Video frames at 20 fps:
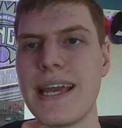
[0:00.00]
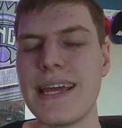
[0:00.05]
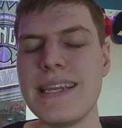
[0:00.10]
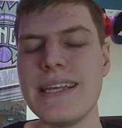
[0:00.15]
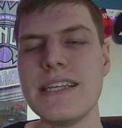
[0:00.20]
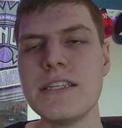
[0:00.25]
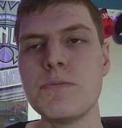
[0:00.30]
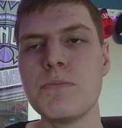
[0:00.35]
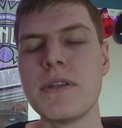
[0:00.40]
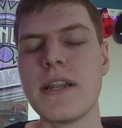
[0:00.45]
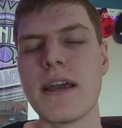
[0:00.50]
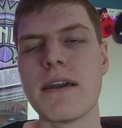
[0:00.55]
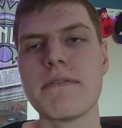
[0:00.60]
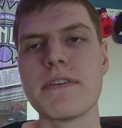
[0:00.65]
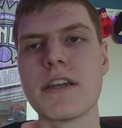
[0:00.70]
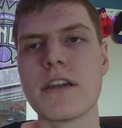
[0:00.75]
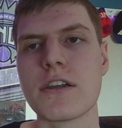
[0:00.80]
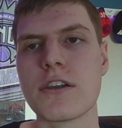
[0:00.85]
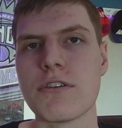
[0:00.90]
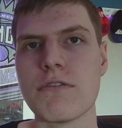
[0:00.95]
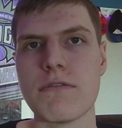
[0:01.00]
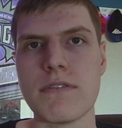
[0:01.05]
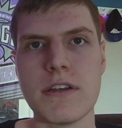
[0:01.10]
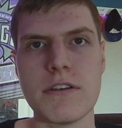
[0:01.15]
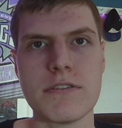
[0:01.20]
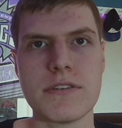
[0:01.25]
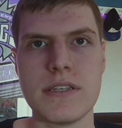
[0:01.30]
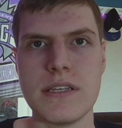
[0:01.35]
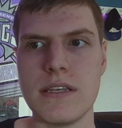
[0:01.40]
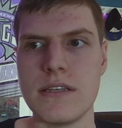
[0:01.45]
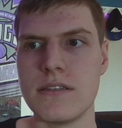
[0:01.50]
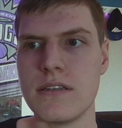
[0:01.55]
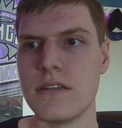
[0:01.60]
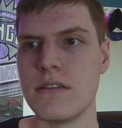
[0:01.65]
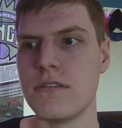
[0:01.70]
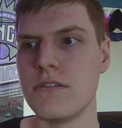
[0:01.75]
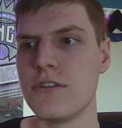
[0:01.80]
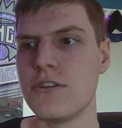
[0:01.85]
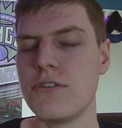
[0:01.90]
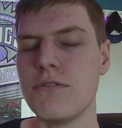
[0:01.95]
and he's been having a career
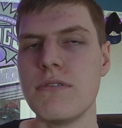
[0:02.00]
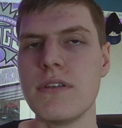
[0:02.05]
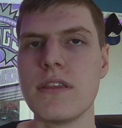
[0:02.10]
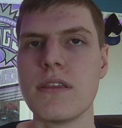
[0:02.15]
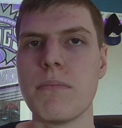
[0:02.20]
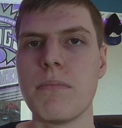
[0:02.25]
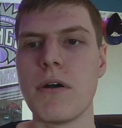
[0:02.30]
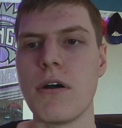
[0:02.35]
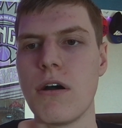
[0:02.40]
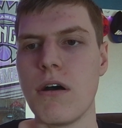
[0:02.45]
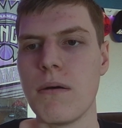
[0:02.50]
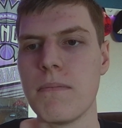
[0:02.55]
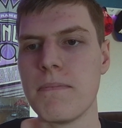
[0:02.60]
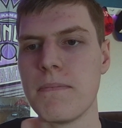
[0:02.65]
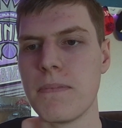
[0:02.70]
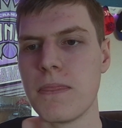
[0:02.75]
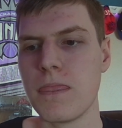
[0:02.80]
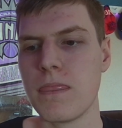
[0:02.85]
season shooting the ball,